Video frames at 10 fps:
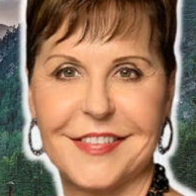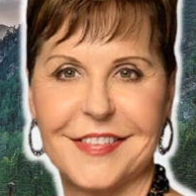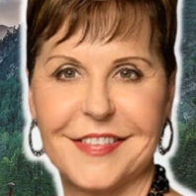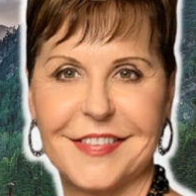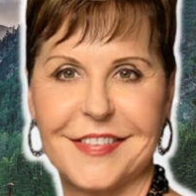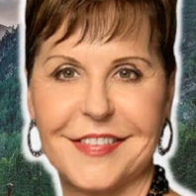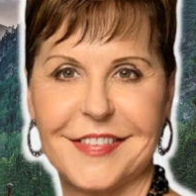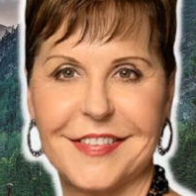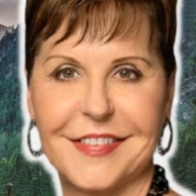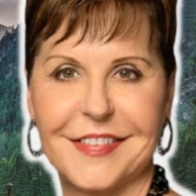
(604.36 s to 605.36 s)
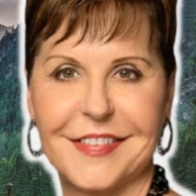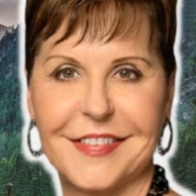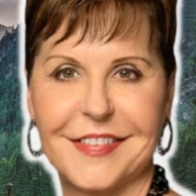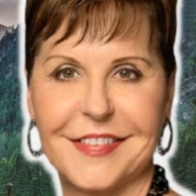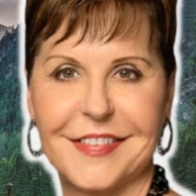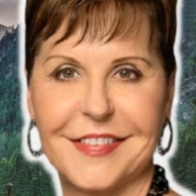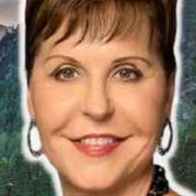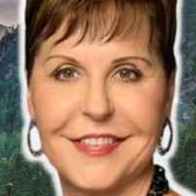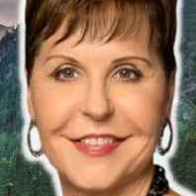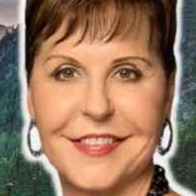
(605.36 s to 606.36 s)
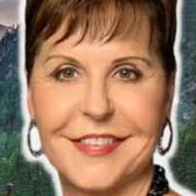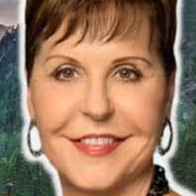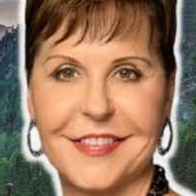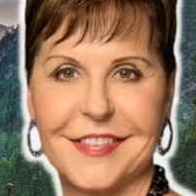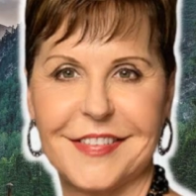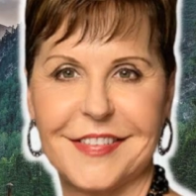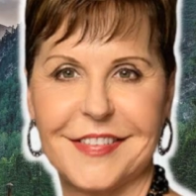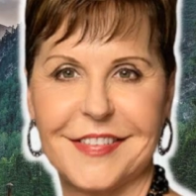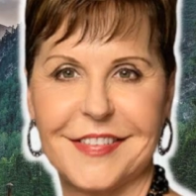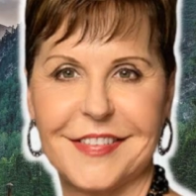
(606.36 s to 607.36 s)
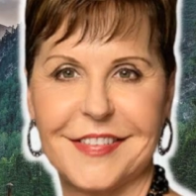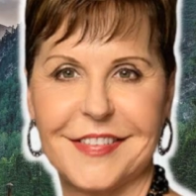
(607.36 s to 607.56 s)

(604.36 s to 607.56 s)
[no speech]